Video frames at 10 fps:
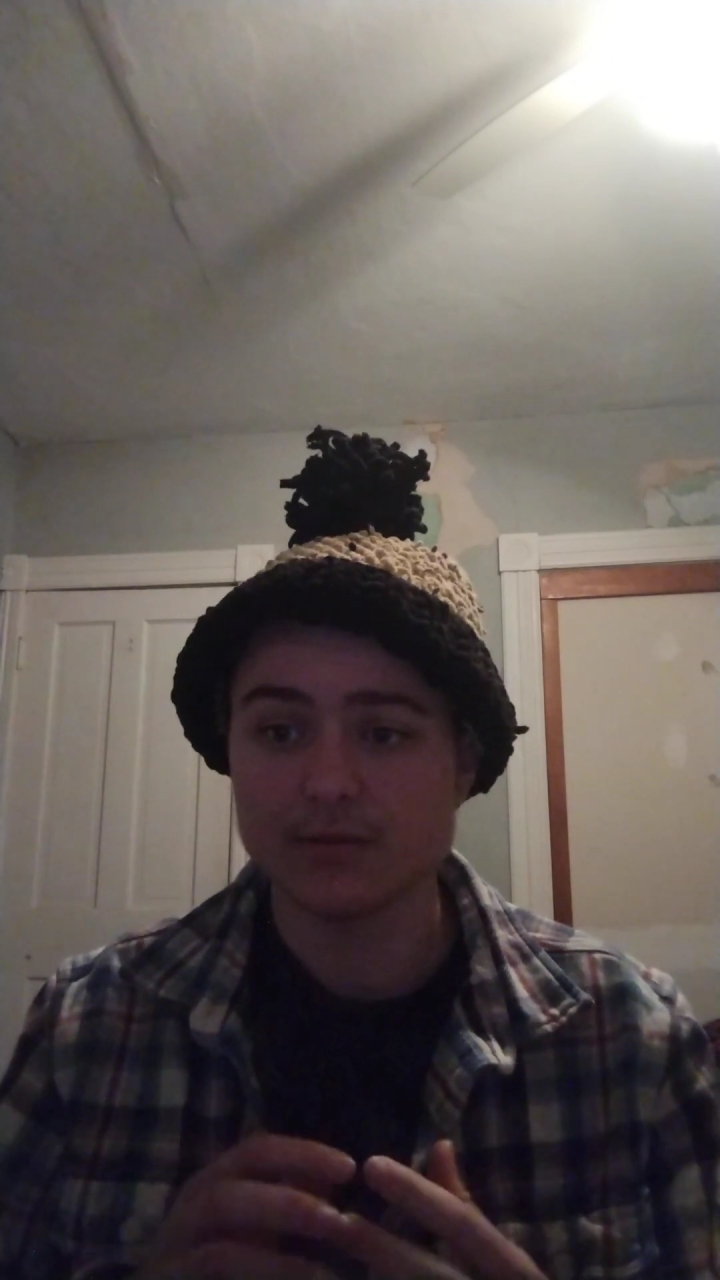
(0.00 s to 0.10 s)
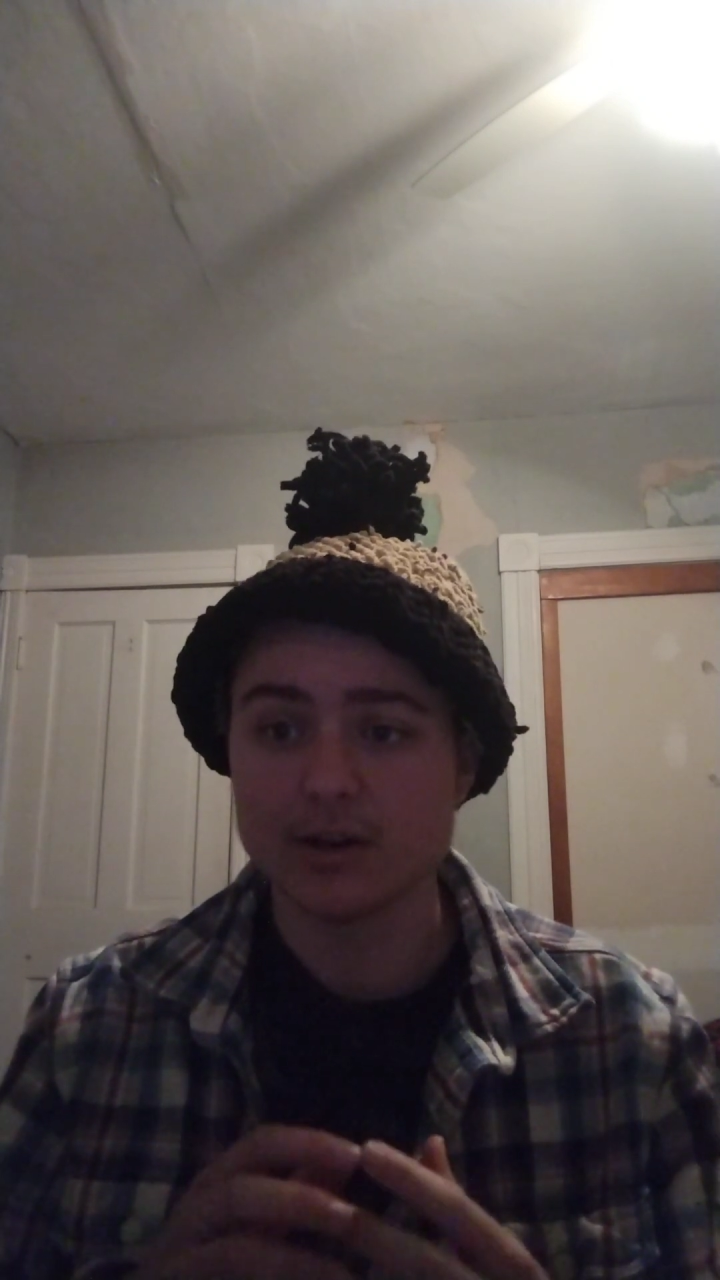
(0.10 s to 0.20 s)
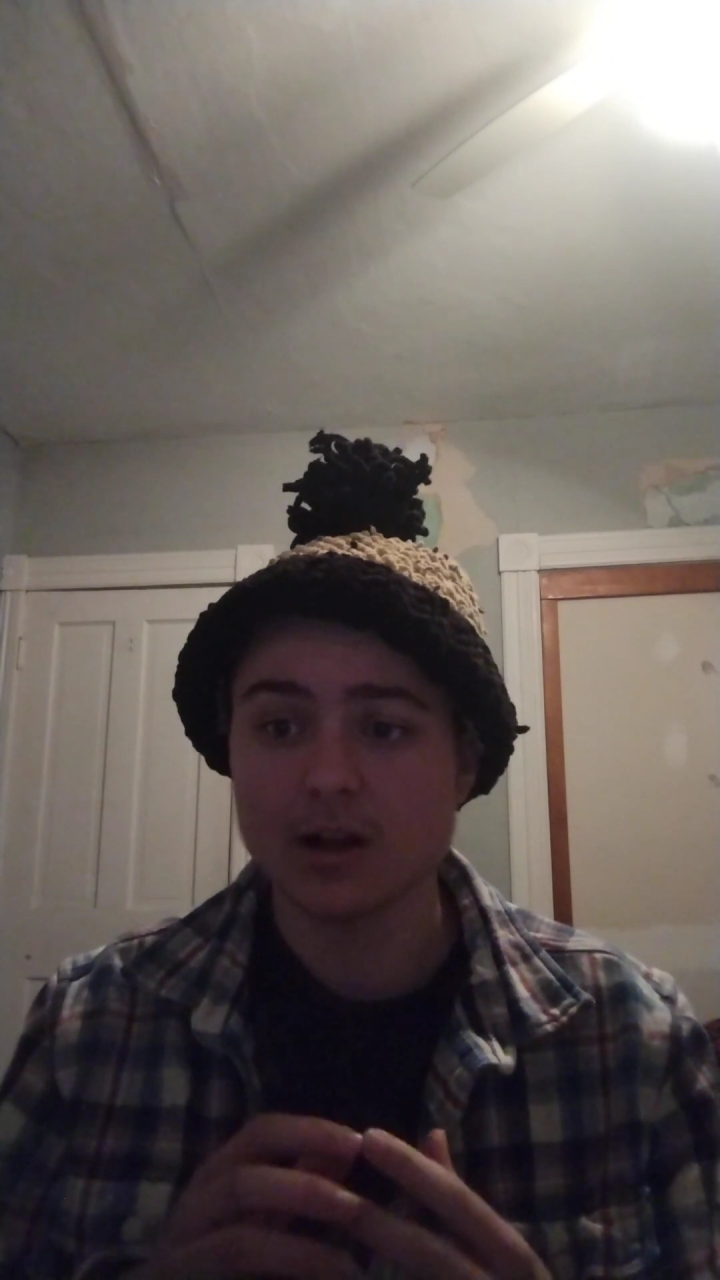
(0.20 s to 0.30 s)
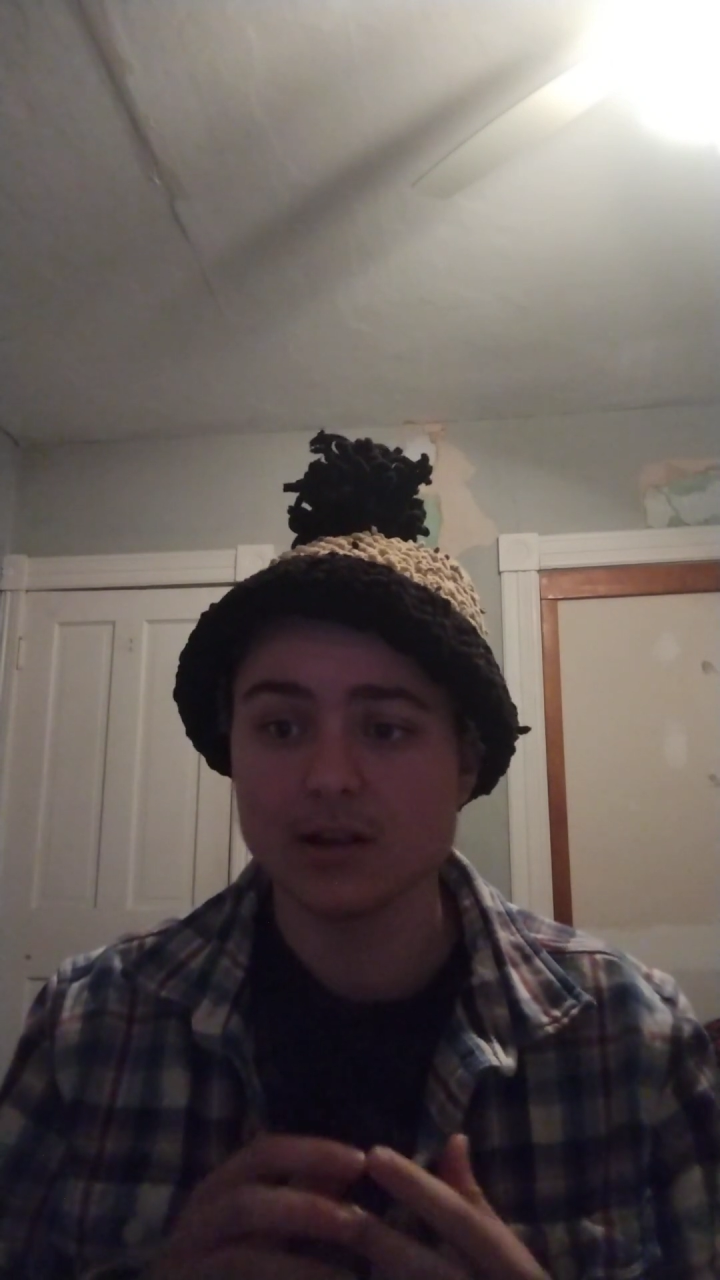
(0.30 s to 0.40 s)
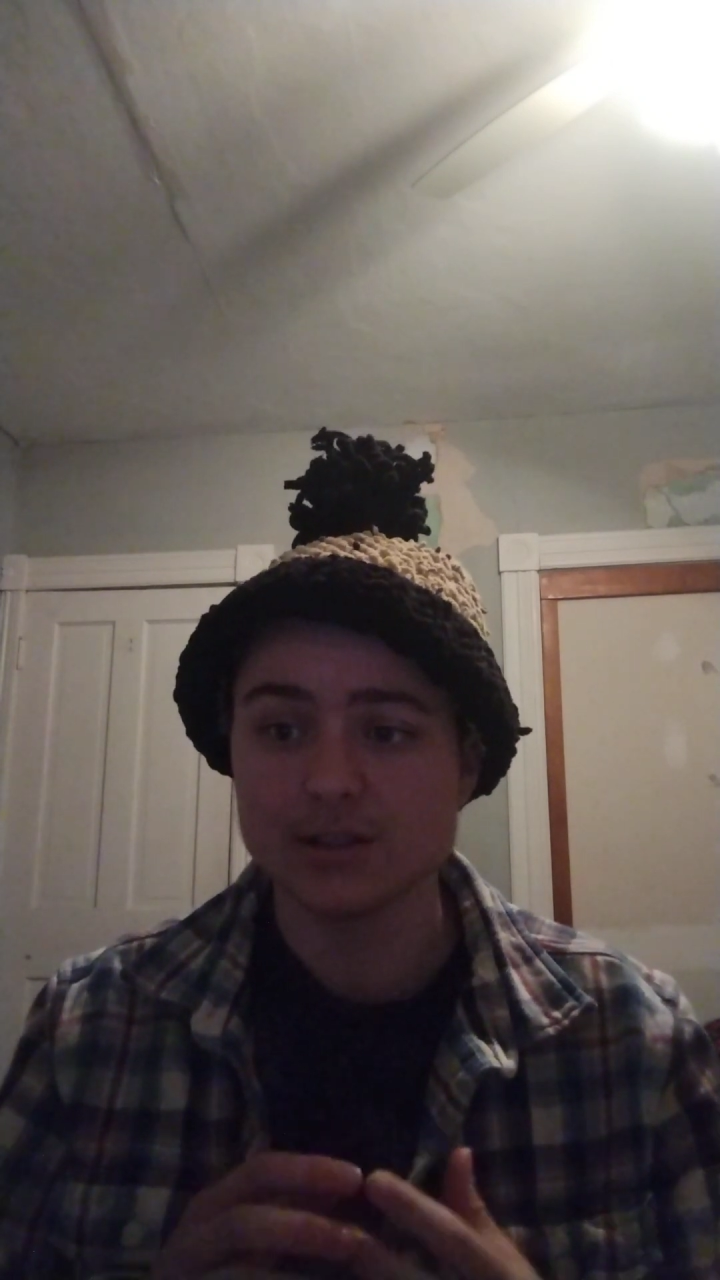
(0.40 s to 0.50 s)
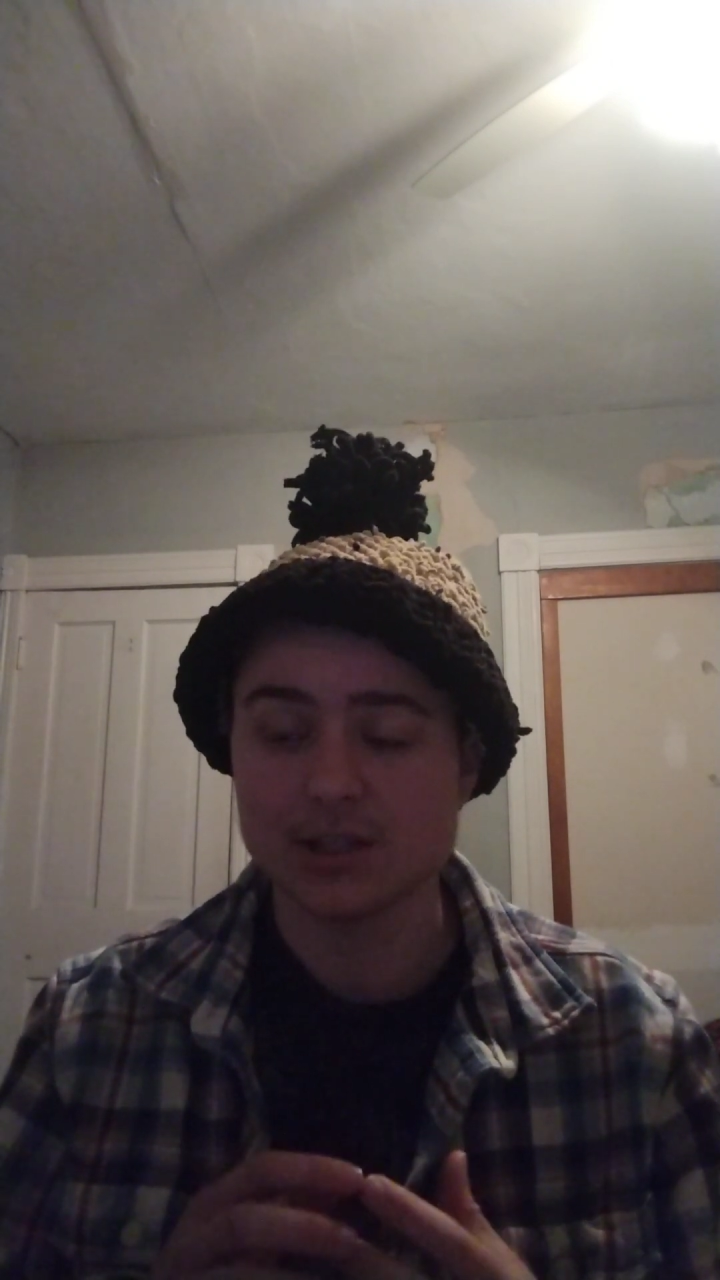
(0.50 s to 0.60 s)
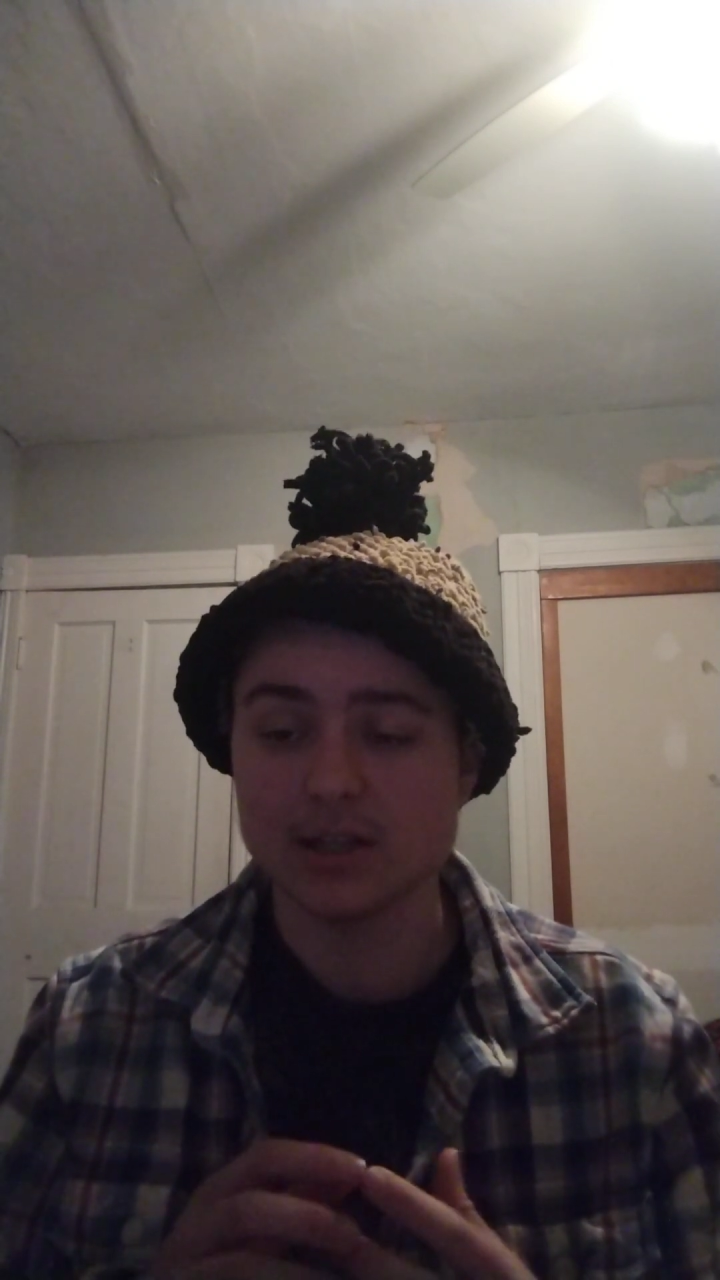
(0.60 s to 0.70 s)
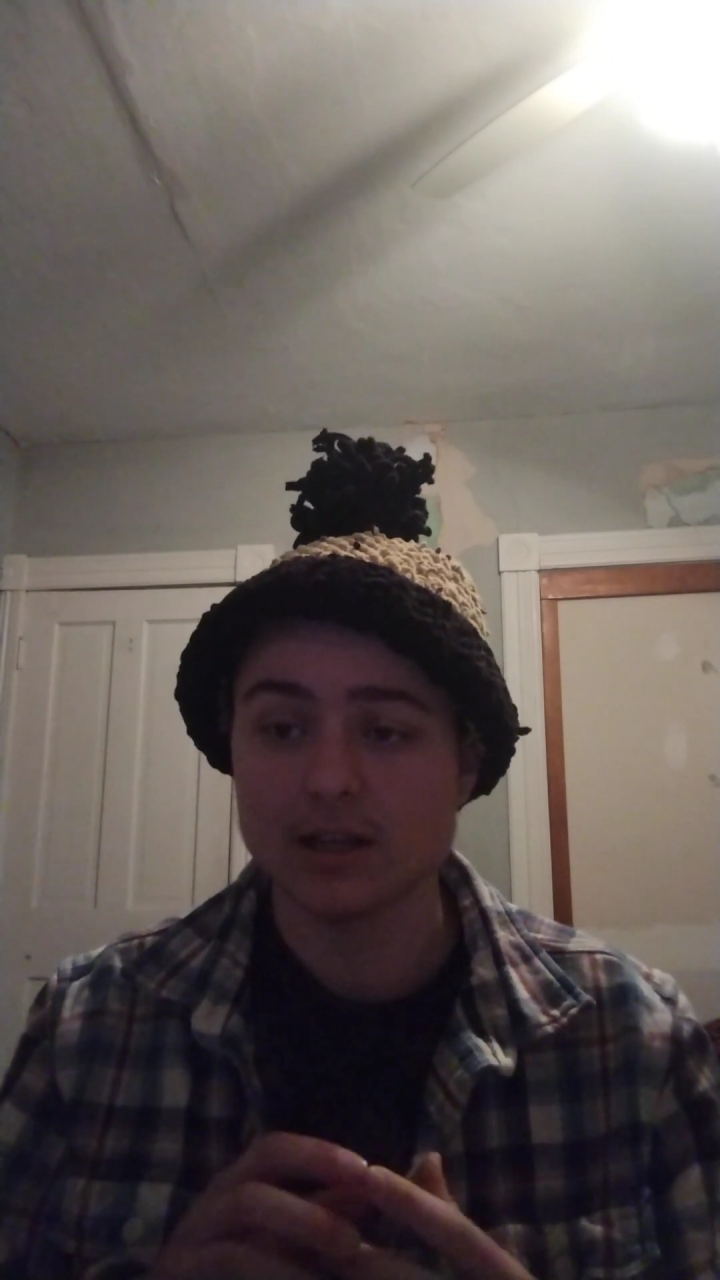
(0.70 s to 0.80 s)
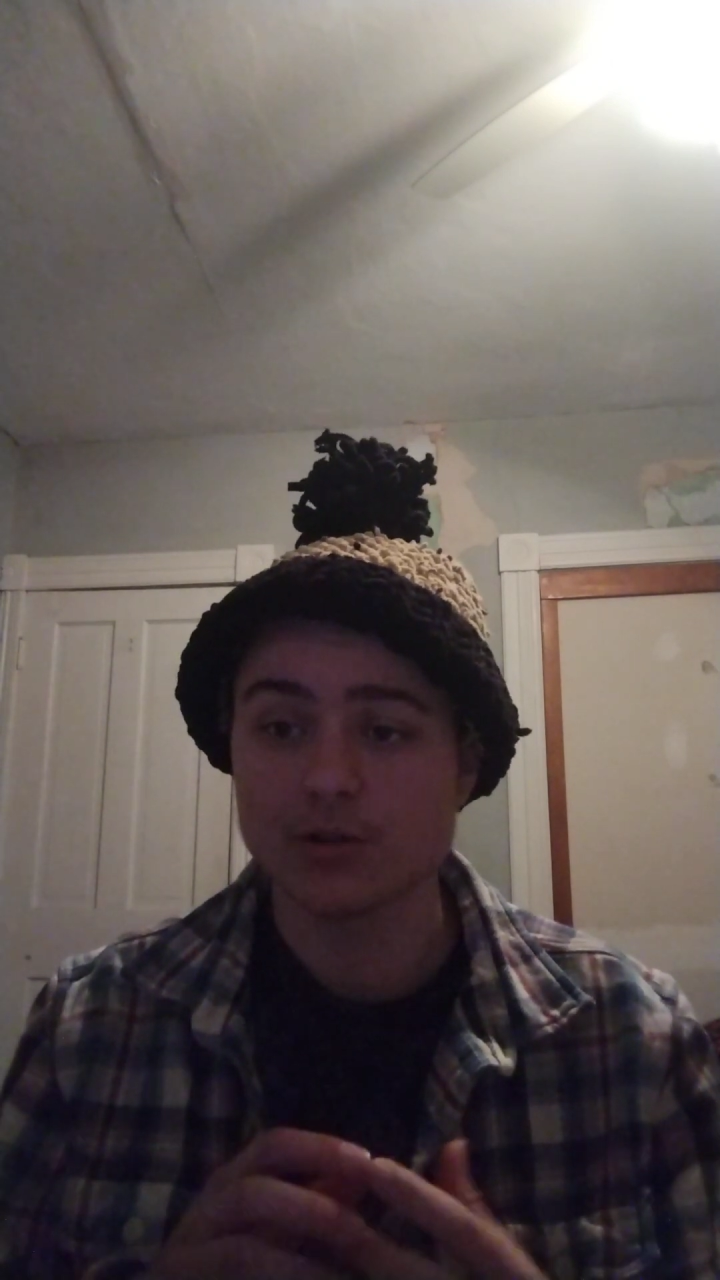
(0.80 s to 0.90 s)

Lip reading: of knowledge and